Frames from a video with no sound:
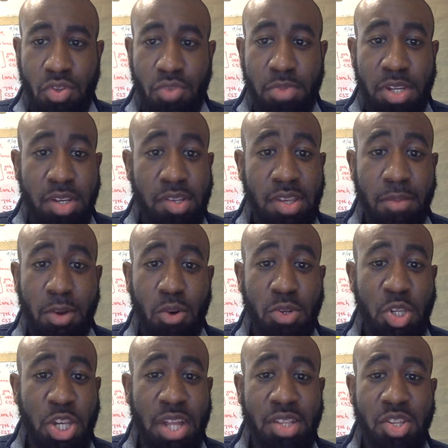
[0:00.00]
Because I'm
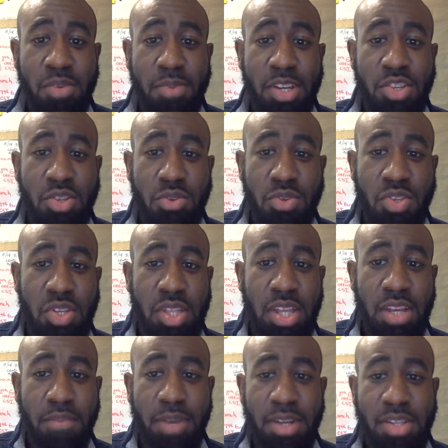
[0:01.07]
always challenging my students to
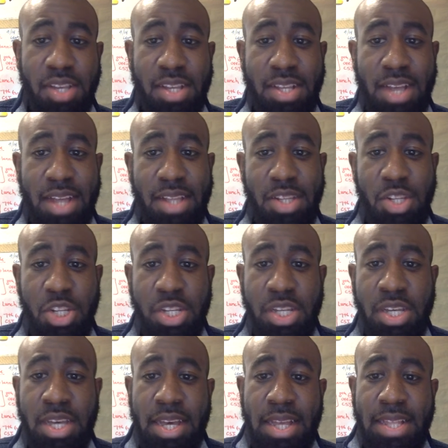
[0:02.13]
think about technology
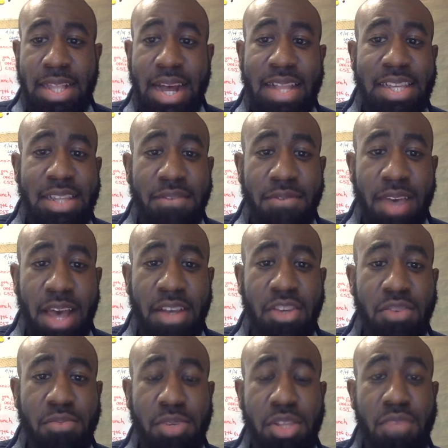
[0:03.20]
not in a
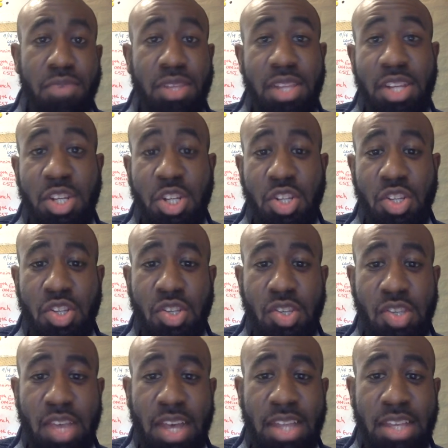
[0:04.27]
vacuum but in relation to
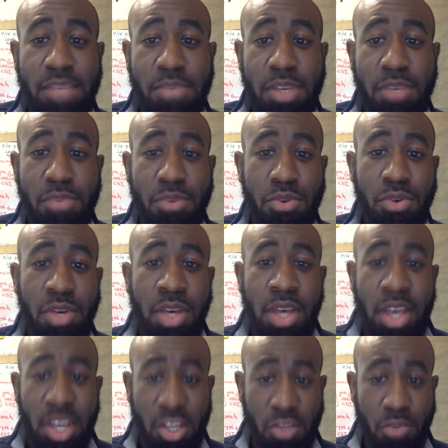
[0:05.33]
society and people,
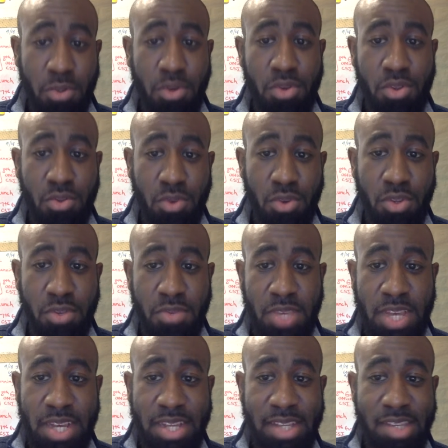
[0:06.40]
exploring the role of
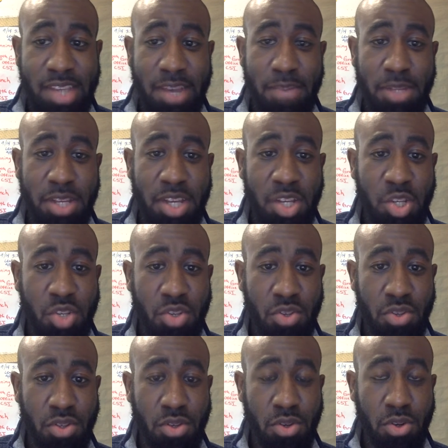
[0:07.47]
tech and its applications on
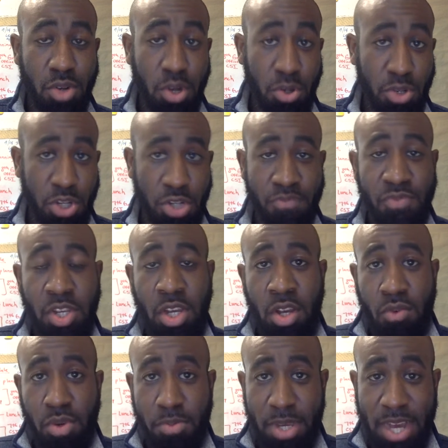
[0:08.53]
the local culture
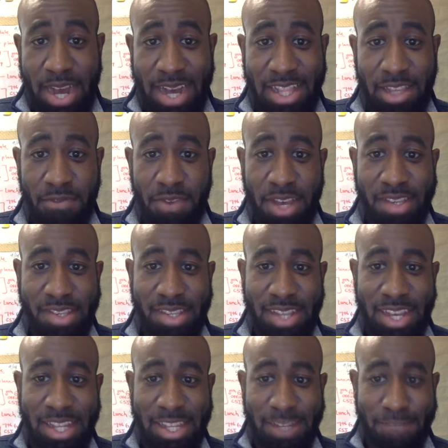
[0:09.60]
would be highly
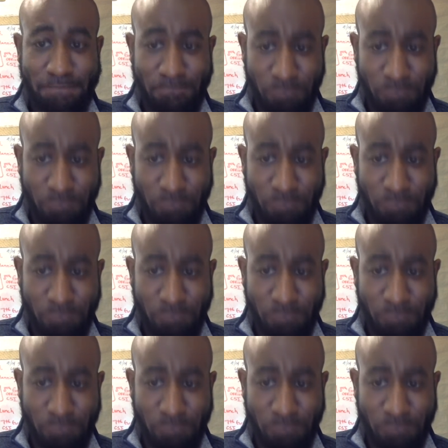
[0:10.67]
fascinating.